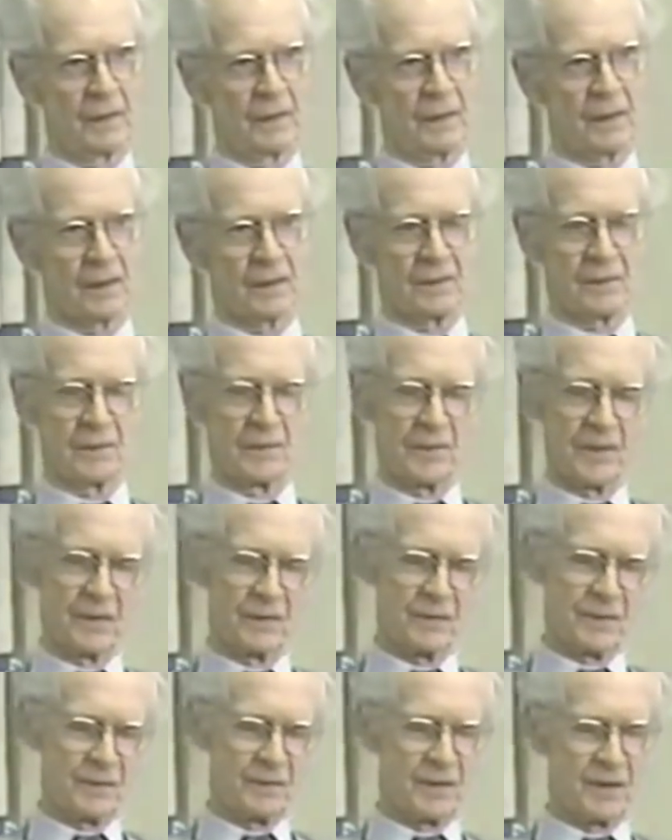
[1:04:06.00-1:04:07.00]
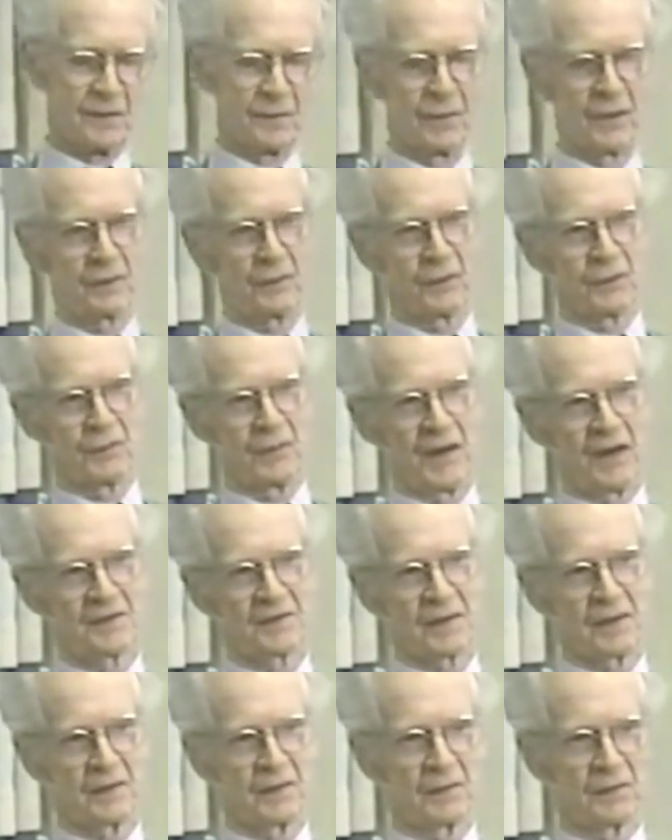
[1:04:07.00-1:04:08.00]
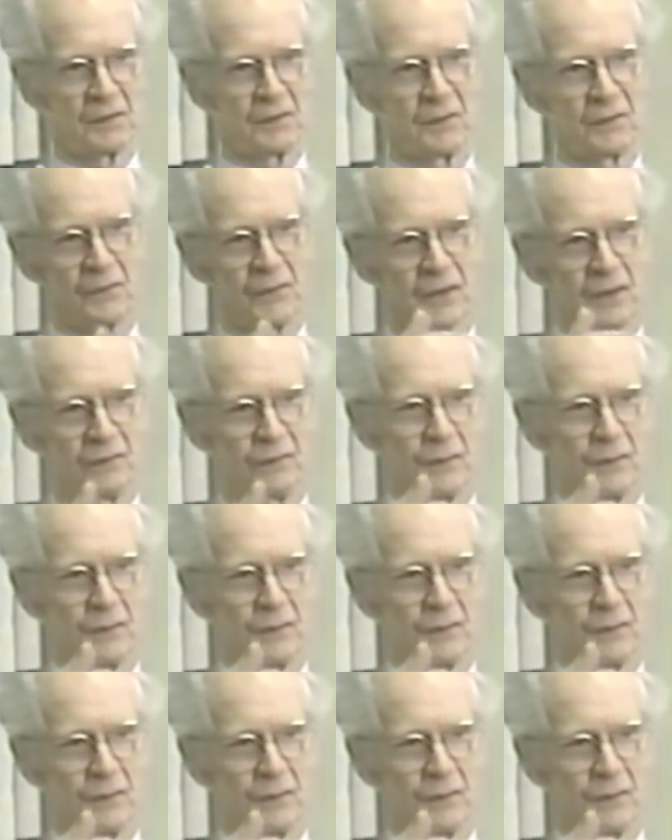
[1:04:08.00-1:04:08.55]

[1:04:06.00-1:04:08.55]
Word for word: And um, um, um, my work with rats, uh, three or